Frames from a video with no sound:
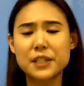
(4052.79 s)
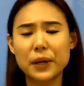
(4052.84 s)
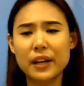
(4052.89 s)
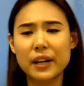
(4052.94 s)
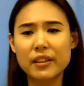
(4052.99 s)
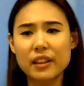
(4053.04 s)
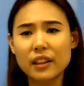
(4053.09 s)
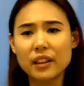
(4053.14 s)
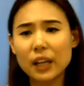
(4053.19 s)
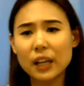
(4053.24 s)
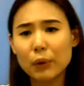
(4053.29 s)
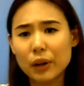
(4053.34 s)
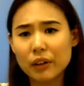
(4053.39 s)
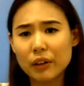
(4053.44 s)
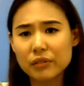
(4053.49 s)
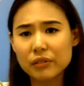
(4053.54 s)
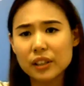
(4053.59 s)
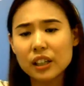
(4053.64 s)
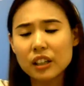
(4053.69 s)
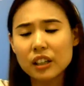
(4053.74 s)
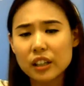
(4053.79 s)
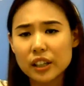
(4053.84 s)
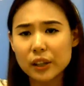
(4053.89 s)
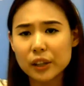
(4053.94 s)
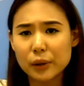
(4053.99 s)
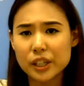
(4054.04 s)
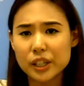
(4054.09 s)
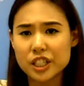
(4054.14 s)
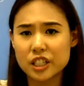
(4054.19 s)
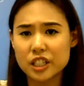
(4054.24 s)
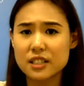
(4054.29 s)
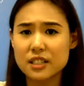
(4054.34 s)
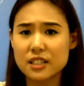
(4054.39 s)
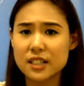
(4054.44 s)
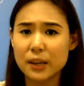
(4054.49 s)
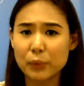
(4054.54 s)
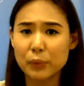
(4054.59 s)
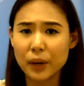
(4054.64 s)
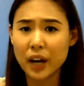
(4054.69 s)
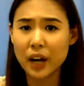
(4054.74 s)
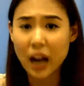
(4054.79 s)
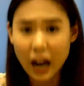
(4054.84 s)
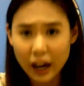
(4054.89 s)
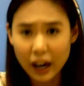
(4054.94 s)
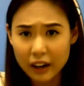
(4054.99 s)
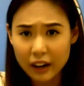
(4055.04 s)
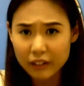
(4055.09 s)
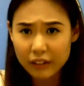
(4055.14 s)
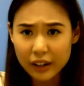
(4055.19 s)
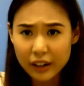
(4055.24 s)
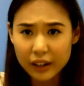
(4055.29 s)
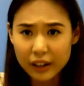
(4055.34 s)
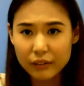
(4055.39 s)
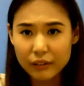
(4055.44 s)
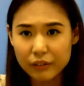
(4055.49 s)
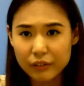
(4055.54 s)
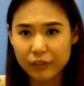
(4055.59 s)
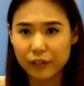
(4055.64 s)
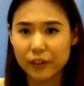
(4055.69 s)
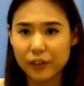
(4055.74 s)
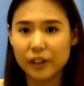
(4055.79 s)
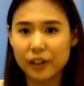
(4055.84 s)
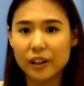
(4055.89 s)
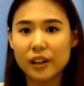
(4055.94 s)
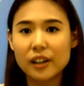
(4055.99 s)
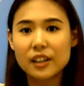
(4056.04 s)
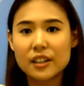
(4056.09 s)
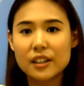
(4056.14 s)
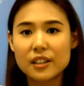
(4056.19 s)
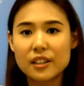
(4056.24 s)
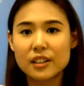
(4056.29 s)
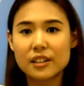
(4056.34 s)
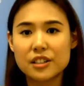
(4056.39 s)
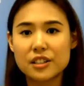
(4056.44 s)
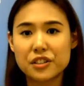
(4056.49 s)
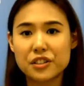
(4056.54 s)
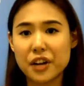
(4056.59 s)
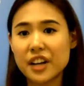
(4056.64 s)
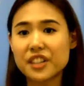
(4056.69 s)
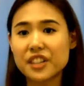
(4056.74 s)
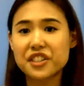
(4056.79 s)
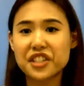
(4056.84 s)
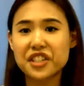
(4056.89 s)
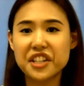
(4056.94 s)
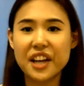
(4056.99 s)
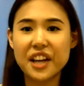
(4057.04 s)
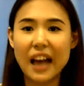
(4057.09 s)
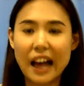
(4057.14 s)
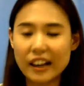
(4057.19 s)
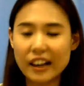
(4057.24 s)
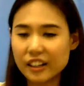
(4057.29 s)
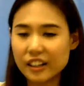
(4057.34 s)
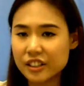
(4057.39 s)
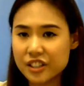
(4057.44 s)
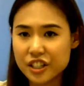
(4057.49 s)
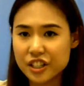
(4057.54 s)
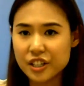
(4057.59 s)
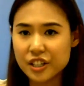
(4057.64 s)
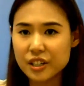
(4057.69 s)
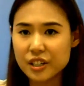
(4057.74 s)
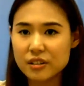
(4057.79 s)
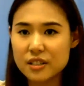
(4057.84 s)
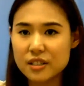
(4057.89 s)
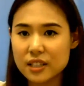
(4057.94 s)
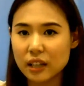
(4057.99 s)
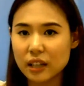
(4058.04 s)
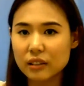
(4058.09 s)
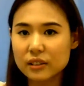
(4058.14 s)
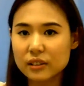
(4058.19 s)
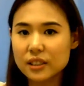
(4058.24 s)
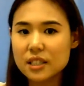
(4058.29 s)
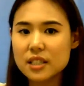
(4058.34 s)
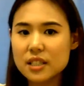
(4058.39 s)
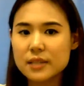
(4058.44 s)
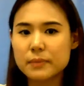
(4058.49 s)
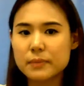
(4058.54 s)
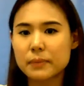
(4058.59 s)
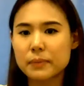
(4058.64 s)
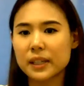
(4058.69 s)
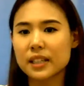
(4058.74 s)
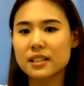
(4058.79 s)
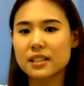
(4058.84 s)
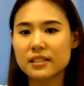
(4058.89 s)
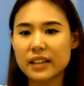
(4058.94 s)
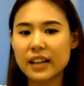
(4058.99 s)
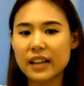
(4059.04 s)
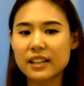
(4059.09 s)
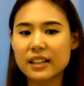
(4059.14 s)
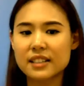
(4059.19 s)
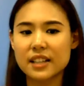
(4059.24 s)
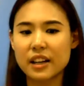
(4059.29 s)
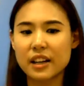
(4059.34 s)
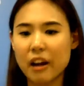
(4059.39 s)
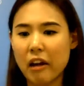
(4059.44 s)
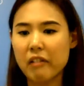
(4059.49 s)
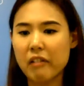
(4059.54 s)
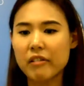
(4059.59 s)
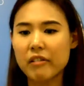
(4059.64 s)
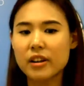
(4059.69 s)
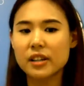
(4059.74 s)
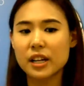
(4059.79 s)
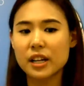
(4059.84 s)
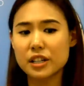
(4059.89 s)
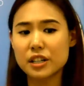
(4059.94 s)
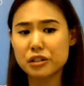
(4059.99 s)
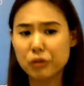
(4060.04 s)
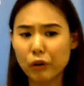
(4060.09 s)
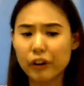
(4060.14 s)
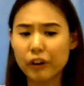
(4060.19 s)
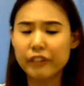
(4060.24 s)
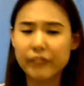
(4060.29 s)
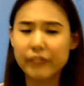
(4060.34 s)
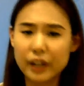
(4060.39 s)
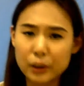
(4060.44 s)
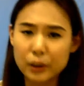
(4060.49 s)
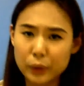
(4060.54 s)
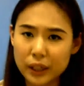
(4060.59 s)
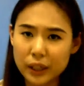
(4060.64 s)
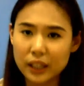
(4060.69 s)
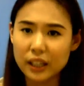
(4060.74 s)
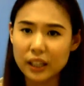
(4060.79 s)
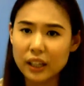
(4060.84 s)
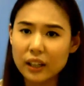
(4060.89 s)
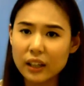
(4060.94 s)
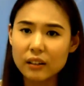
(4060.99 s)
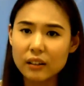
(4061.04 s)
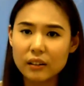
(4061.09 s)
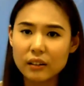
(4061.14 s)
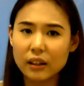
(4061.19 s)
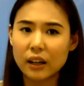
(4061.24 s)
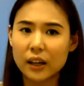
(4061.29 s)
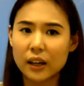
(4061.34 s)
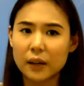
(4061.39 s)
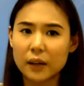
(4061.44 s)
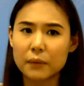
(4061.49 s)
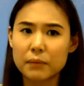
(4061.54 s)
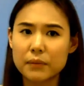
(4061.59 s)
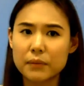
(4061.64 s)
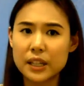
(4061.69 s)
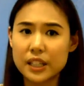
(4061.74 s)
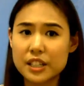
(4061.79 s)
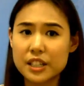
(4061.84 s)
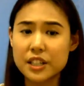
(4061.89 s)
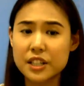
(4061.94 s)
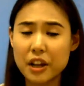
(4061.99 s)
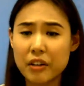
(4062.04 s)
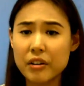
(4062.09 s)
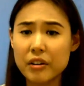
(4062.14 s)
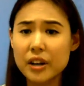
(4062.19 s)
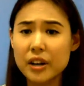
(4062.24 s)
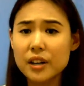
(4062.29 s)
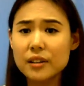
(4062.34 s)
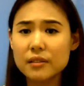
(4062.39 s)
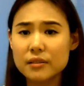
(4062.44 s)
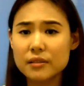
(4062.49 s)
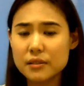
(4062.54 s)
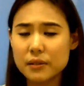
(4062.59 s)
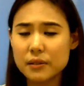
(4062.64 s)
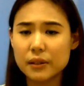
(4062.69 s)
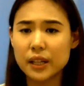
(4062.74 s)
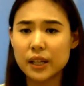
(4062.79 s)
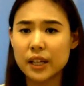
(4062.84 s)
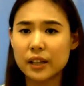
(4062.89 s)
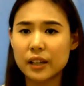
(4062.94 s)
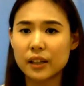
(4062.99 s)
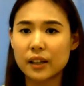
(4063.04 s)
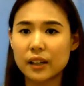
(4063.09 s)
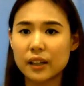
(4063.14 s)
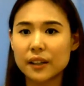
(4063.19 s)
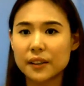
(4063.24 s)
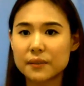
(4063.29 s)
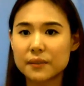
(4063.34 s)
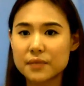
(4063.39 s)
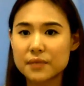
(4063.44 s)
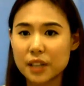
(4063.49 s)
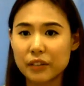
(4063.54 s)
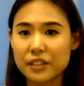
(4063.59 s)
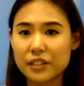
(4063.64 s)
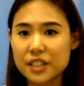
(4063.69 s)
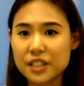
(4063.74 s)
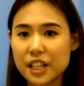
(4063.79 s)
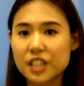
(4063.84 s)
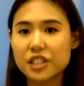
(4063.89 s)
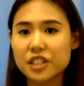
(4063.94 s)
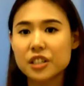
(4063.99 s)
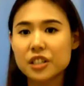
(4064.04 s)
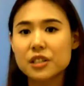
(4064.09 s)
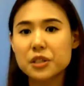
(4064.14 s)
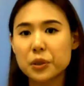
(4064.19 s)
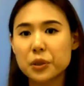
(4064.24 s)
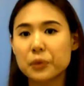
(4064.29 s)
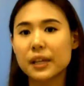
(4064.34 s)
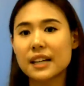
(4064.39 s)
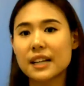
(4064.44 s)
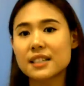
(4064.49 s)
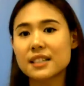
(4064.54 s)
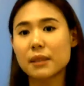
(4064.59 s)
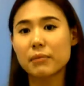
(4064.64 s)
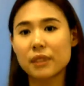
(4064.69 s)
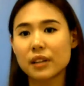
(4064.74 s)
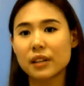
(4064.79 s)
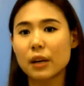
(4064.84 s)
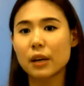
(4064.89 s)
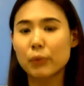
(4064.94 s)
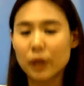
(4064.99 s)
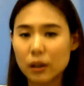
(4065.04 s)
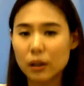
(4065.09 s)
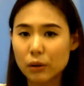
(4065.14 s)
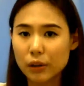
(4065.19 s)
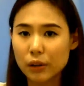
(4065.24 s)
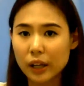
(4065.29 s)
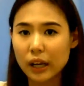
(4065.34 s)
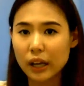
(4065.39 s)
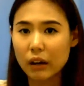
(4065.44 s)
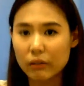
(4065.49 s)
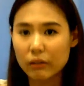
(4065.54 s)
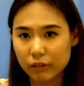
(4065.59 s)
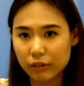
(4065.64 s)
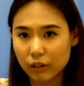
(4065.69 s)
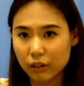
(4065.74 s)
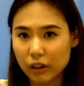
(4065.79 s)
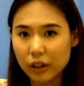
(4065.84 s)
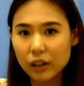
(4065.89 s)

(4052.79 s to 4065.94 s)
So I think like one of the earlier question is that we are hiring for strategy energy consultants, because that is an area that is growing very quickly in this area in Southeast Asia. So that's something that we are looking out for.